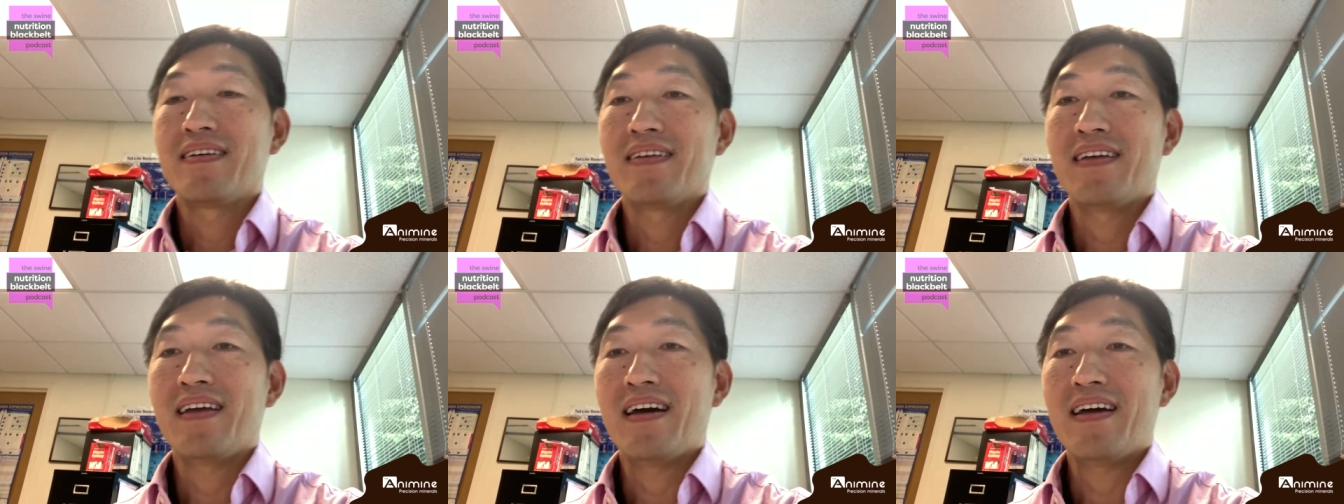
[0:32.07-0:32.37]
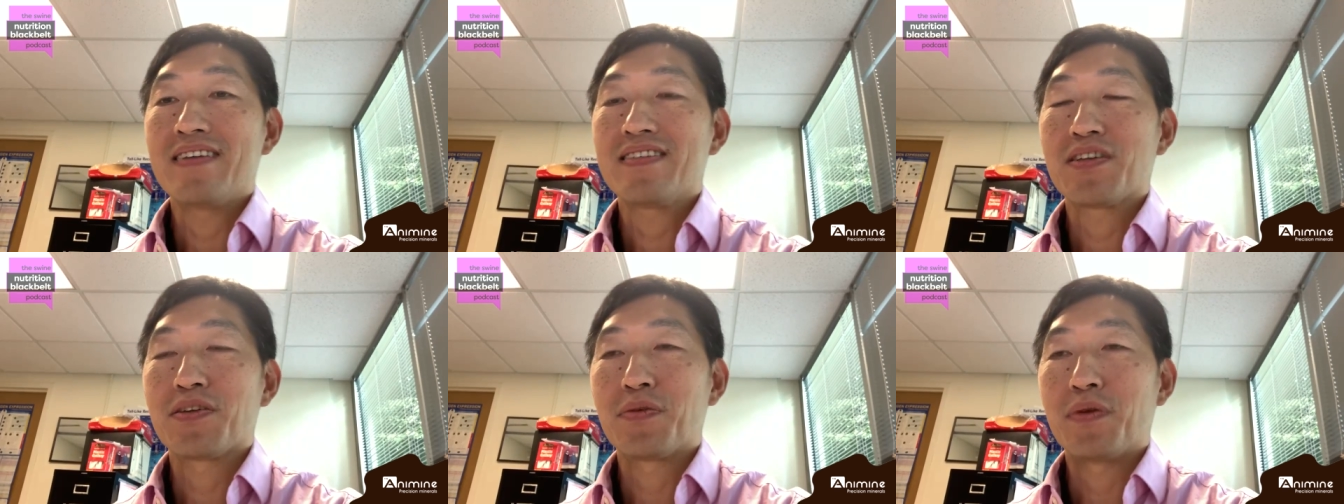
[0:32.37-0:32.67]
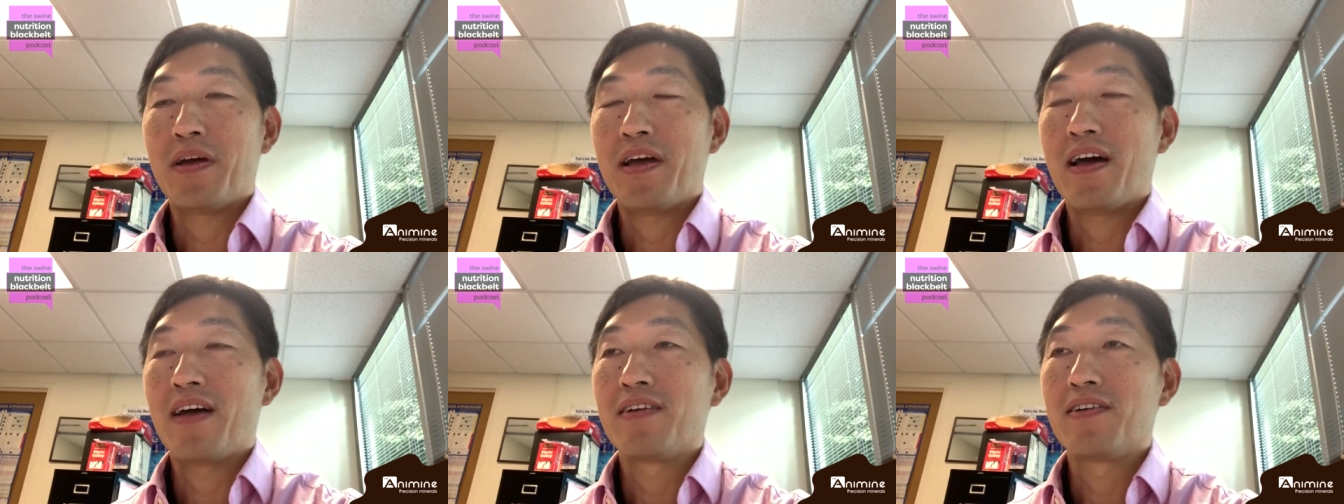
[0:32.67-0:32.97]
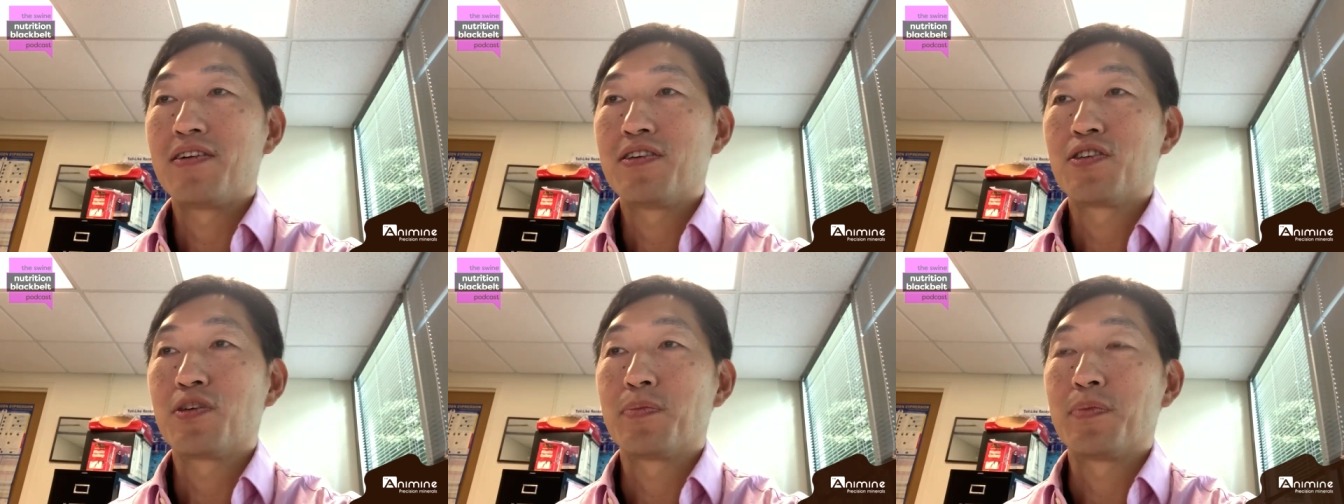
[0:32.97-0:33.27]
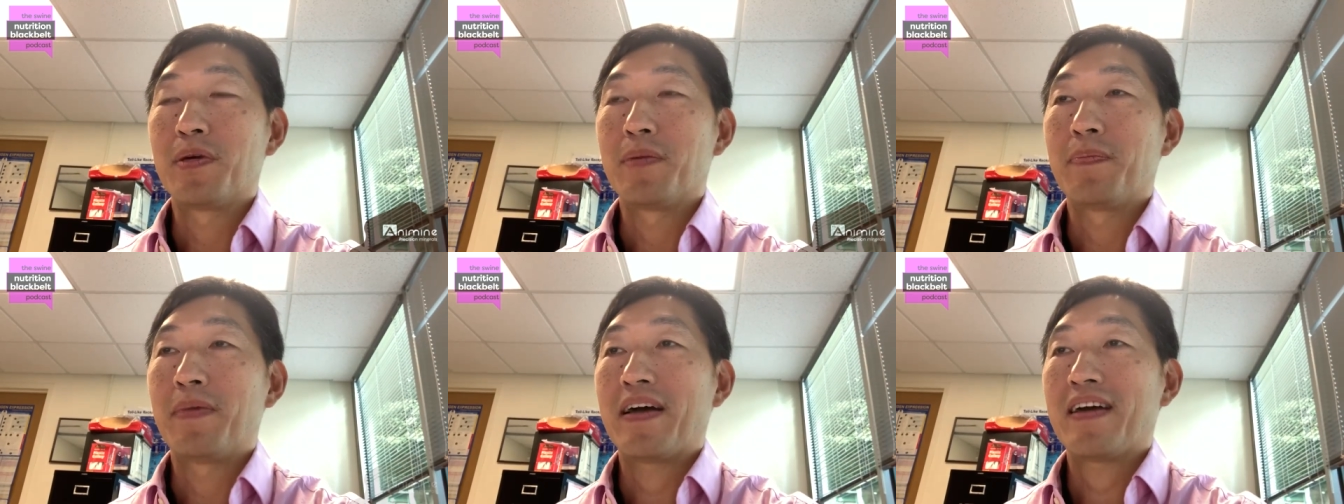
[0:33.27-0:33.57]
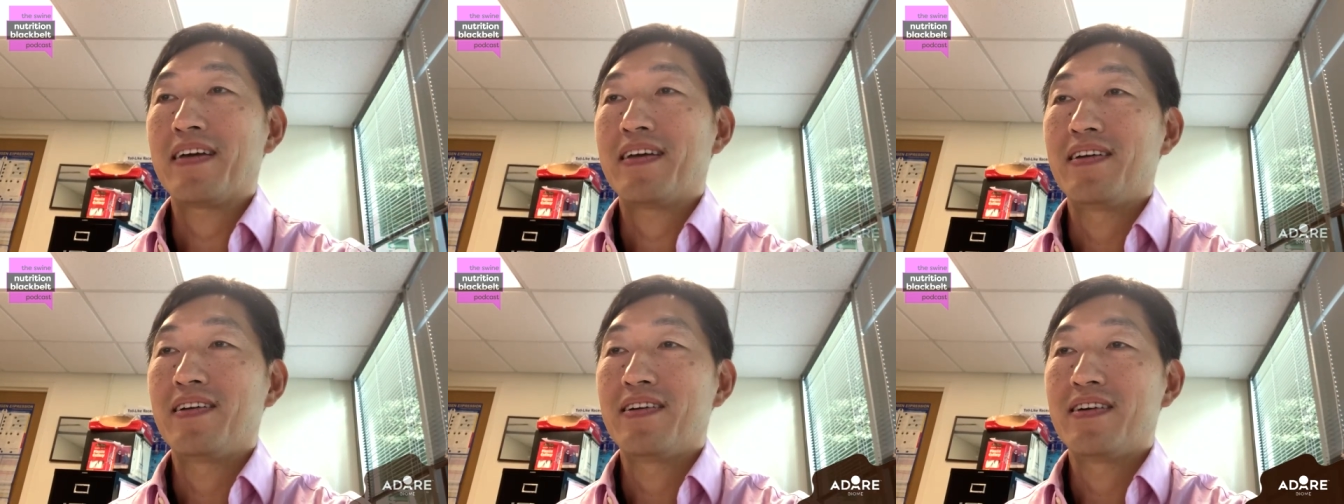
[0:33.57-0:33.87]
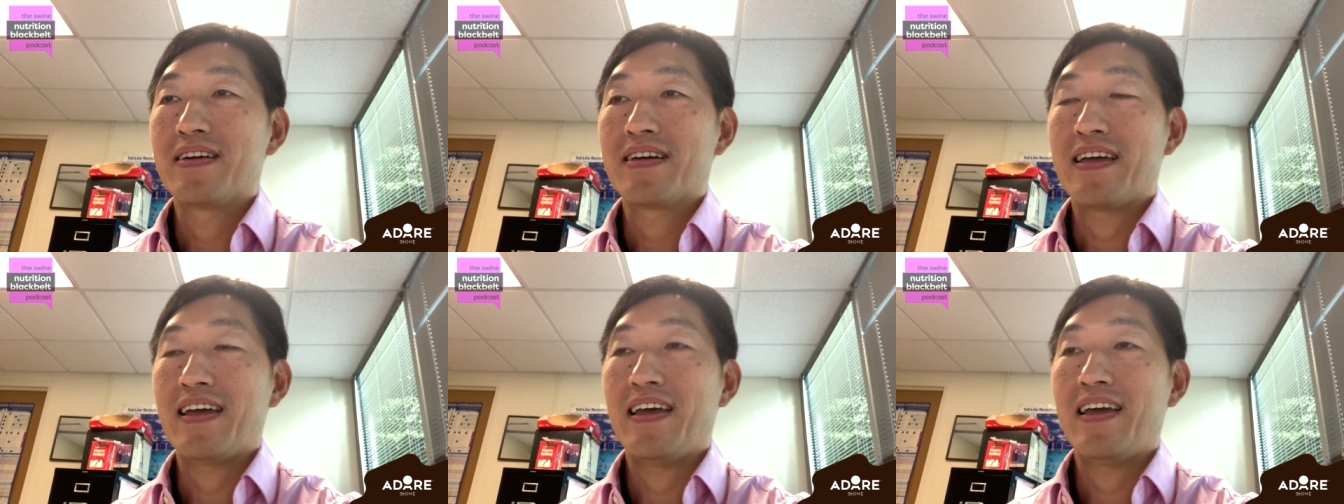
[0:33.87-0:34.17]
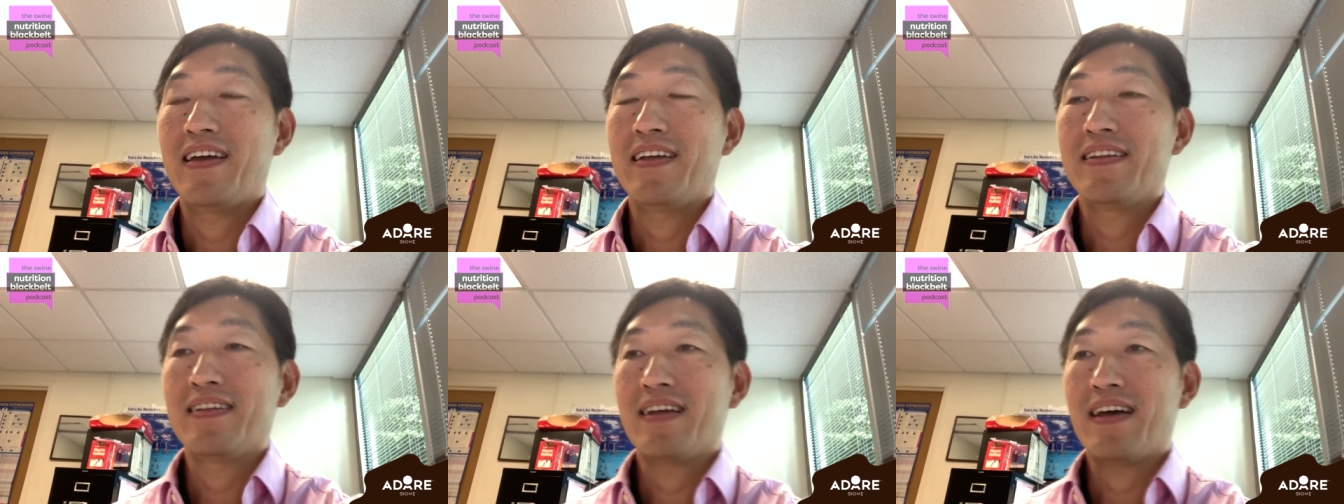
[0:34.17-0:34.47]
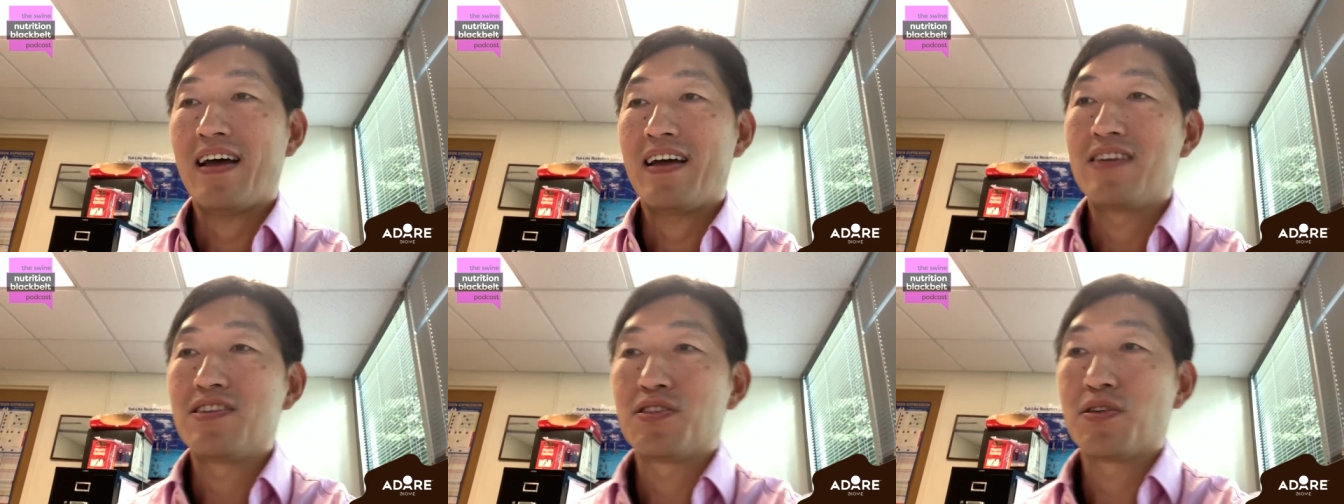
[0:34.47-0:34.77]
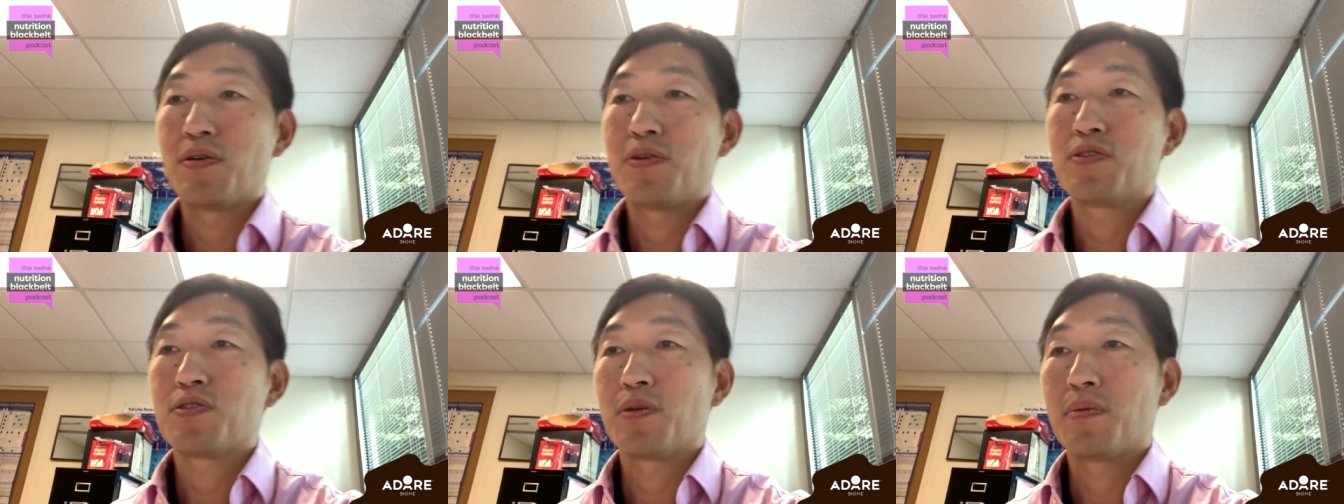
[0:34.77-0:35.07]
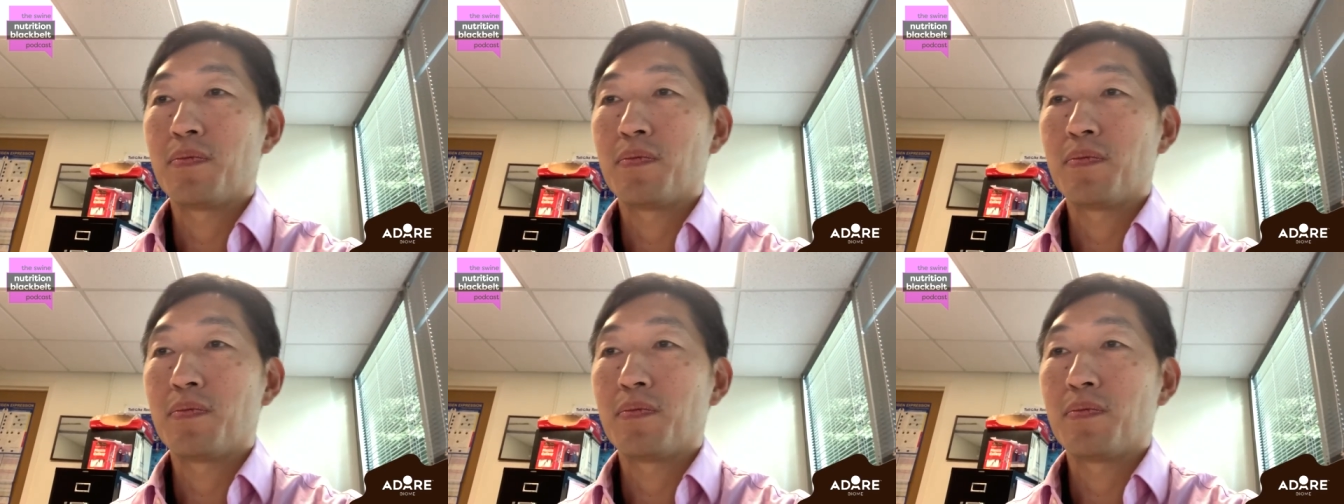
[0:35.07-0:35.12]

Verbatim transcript: Yeah, it's a great honor to be back here again. I enjoyed